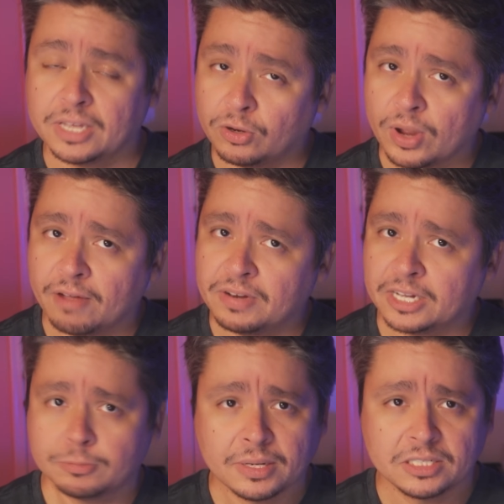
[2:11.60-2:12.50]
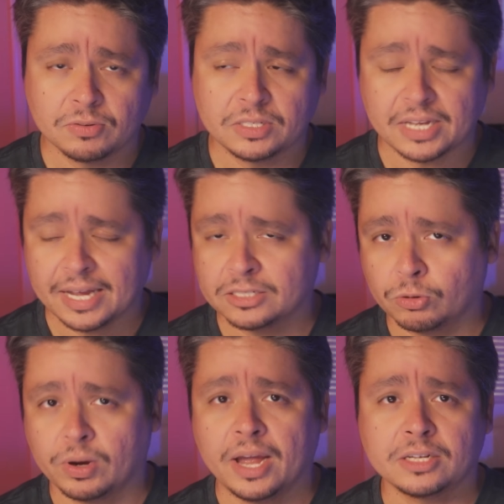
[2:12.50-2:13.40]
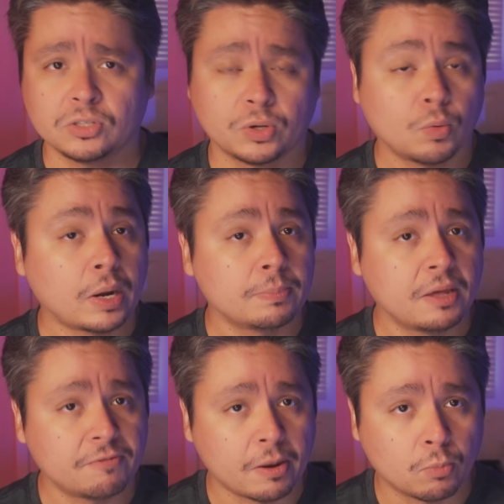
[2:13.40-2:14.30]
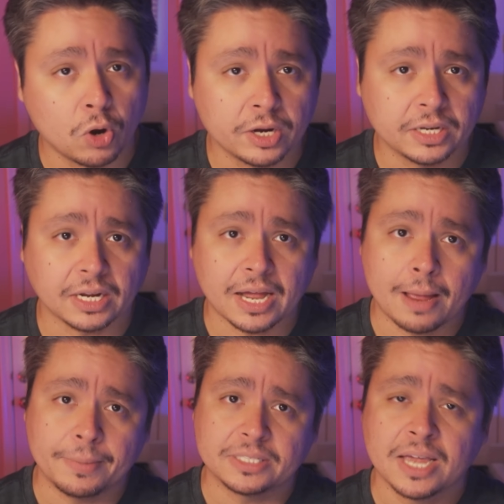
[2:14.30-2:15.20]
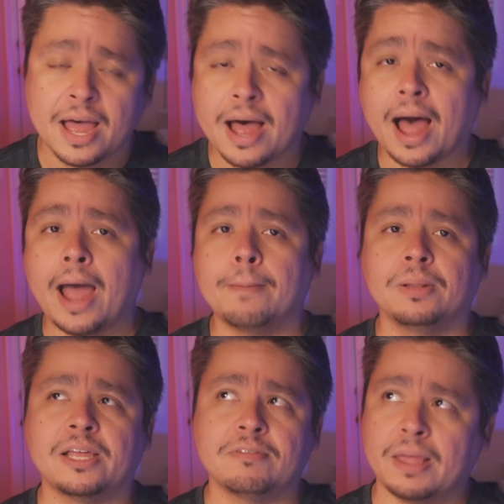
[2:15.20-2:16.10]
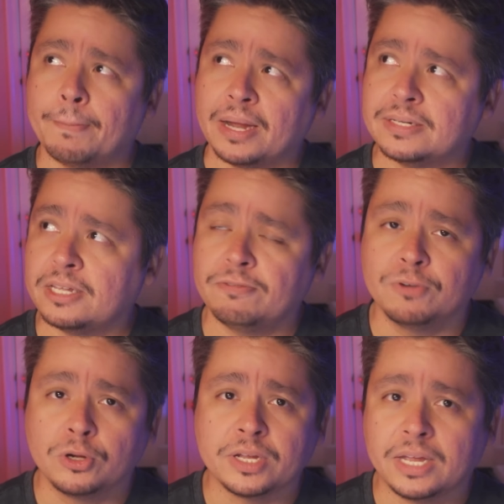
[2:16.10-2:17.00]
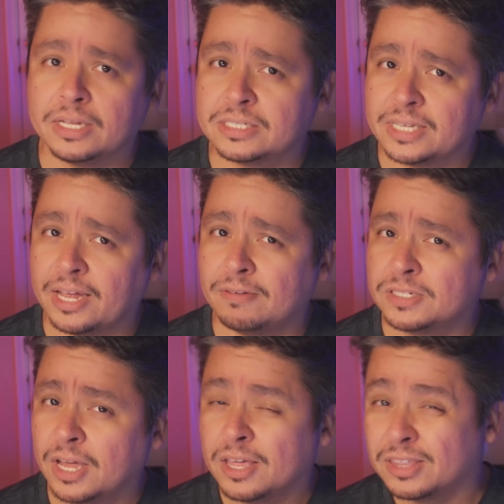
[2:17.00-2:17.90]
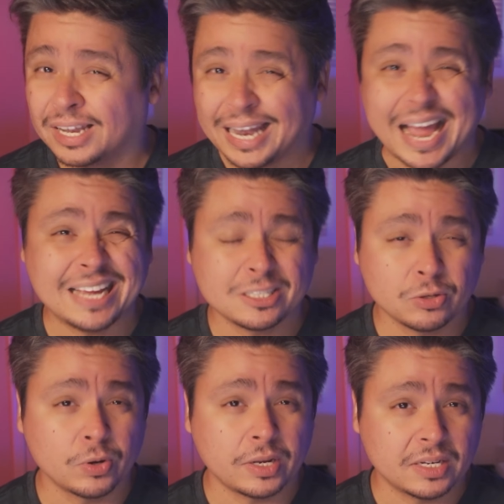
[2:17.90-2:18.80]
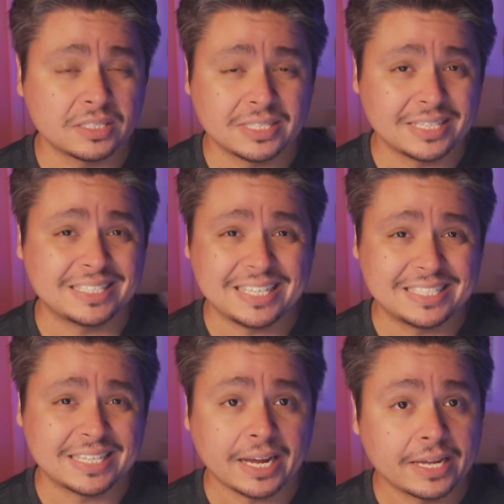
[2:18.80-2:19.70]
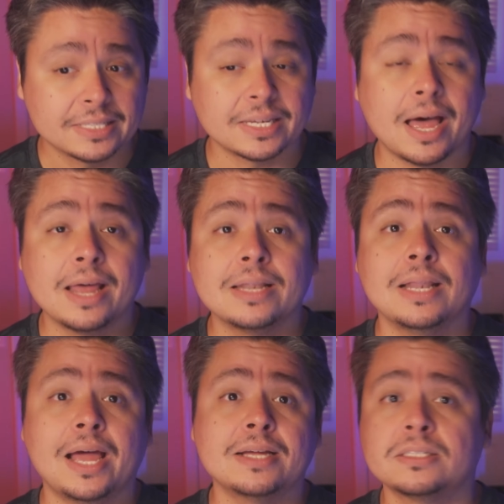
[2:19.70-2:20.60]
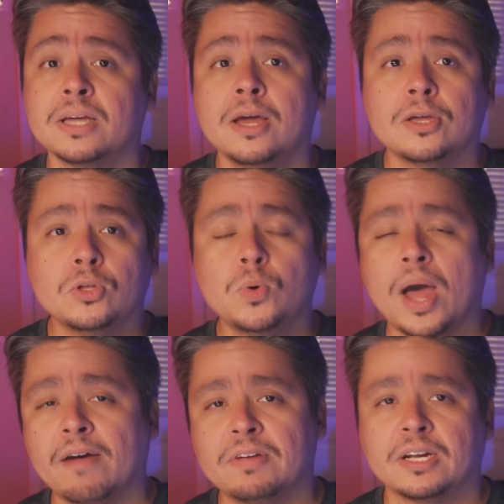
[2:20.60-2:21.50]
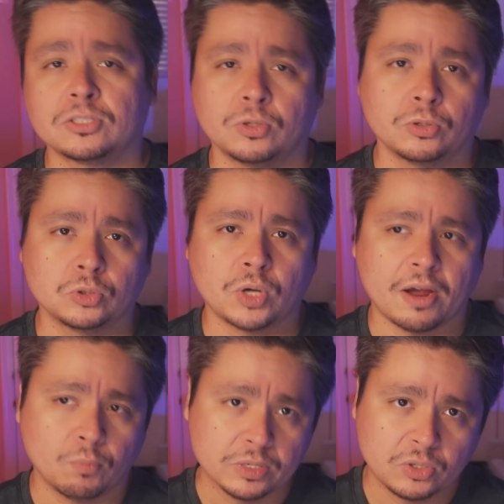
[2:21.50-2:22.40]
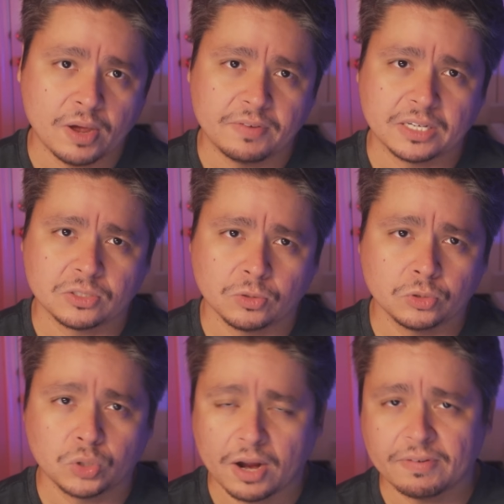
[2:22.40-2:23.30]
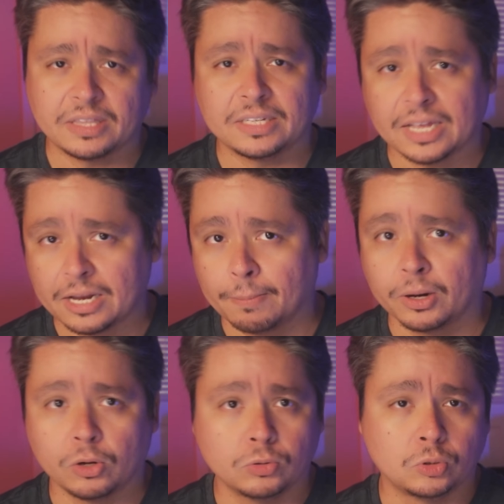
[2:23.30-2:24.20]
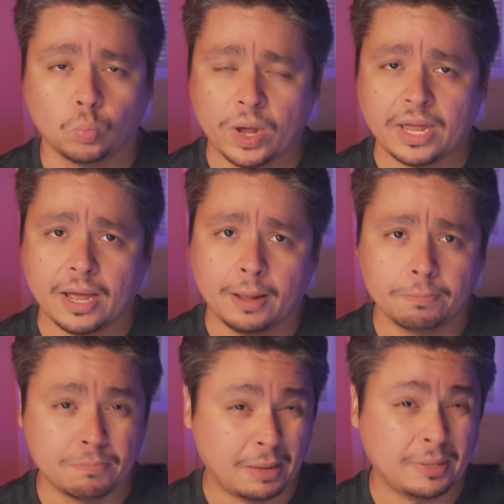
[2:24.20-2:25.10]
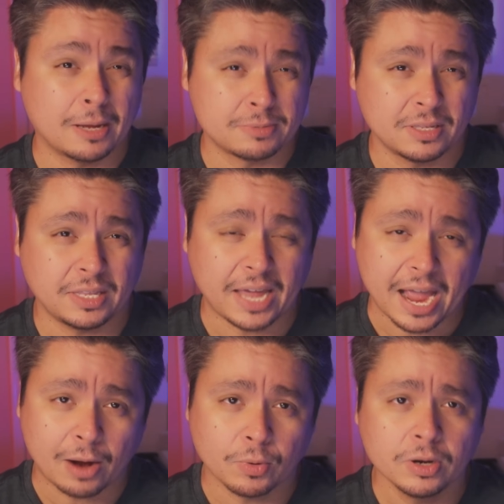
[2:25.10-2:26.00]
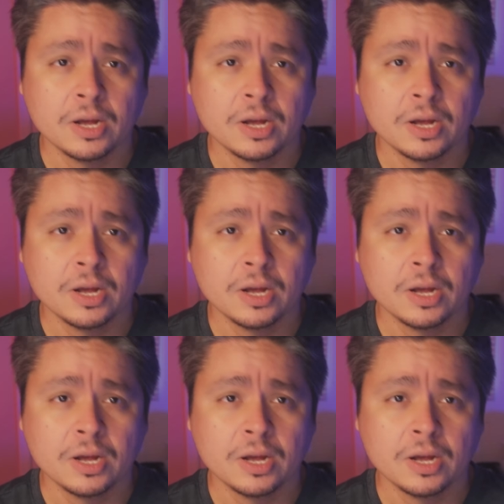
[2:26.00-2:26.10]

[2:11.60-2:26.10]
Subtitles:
I don't have an Xbox Series S or X, so correct me if I'm wrong in the comments. I believe that by default, it saves the last 30 to 60 seconds unless you have an external drive. Once you have an external drive, I think that number goes way up, maybe up to the hour